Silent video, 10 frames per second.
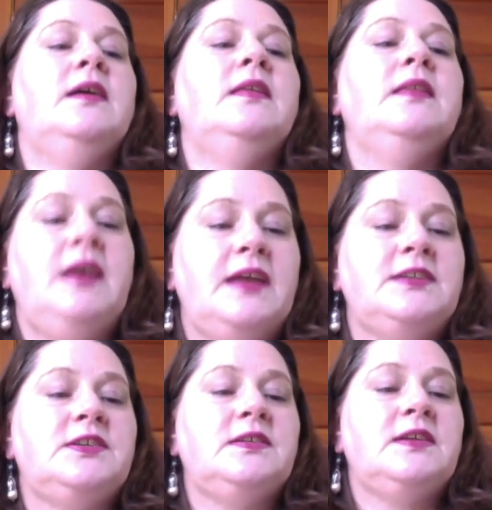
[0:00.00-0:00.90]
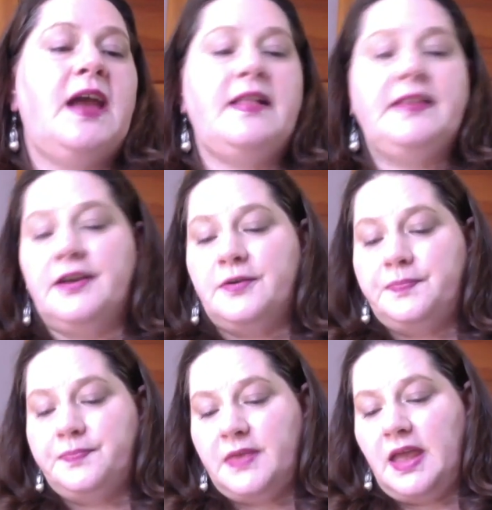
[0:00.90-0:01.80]
the angel Callio
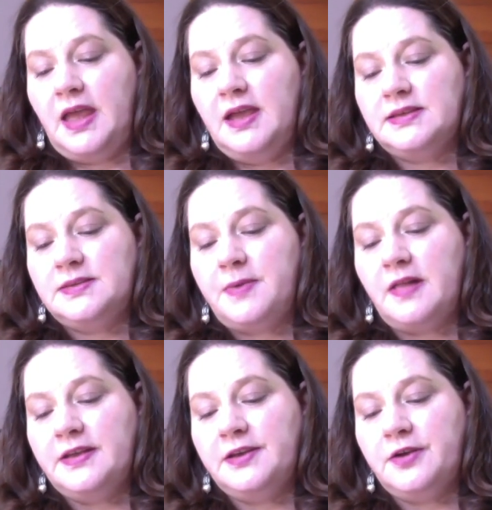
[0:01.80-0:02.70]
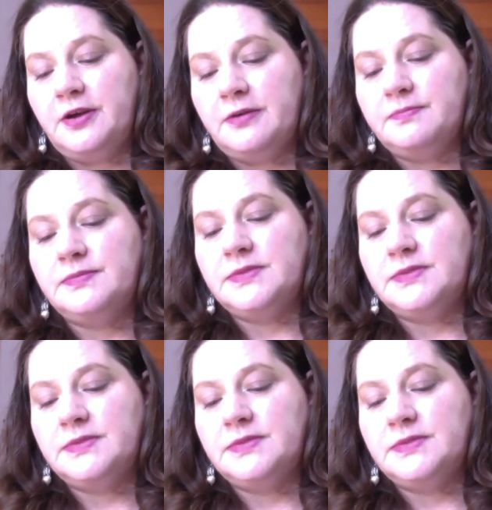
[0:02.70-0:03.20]
and polychrome